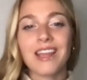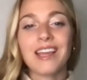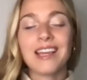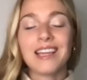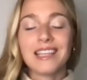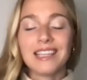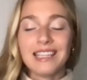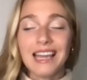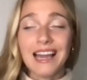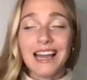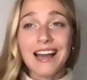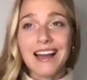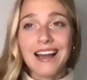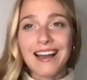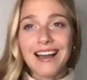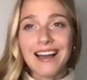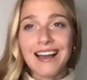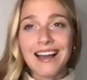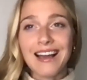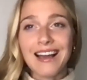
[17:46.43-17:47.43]

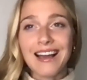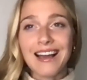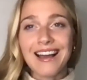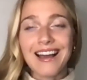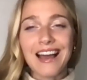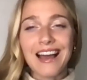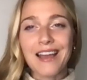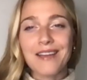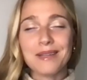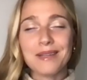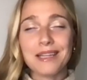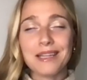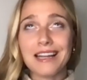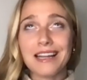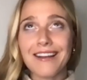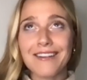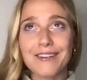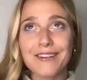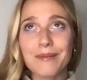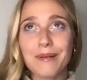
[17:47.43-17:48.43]
Yeah. I mean,
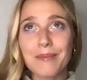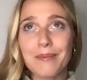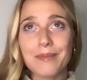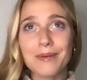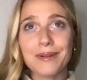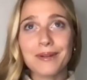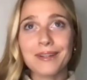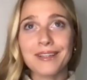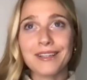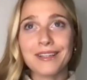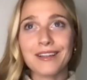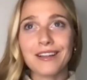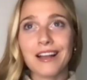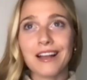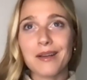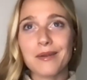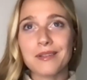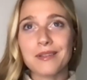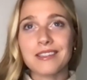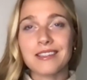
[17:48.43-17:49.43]
I remember
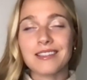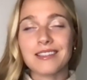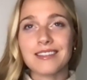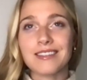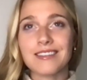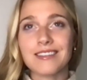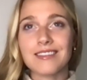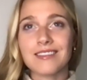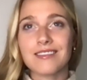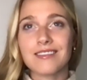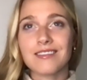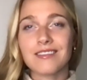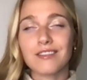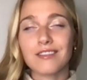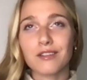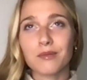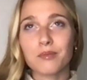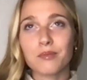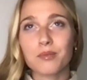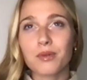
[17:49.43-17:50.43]
I was
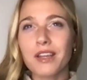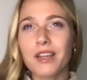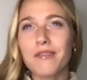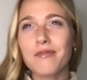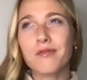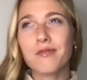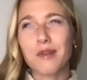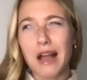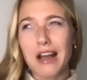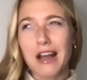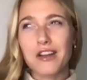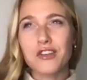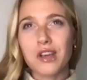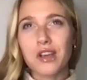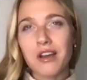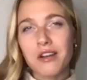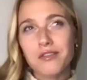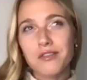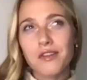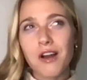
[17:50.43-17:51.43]
pretty fresh
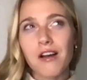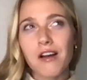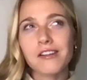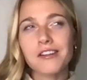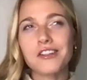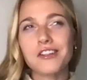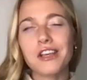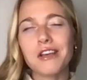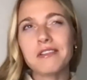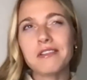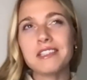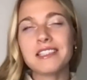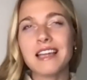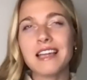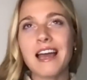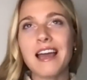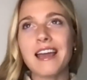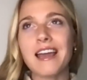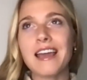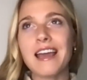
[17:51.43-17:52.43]
out of college, I would
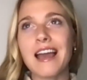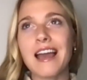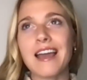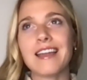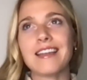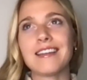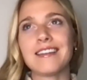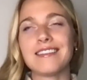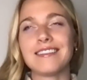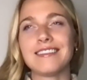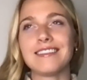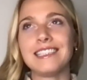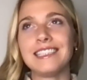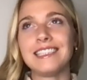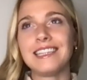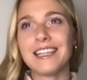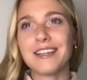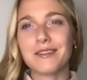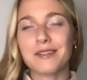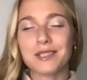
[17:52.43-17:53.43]
say. And
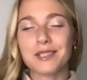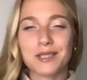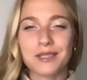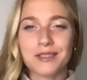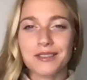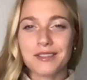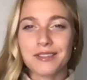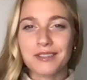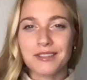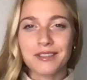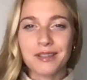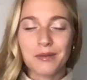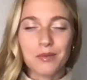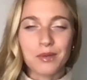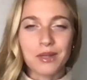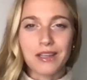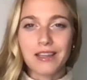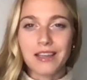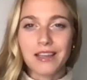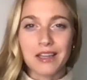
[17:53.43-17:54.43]
there was some
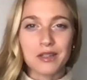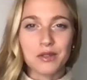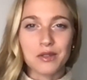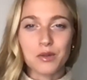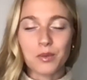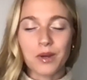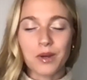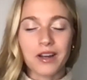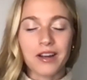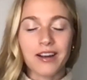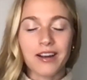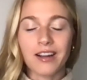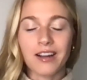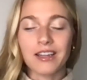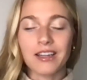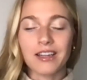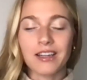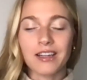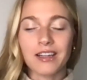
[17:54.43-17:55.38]
weekend where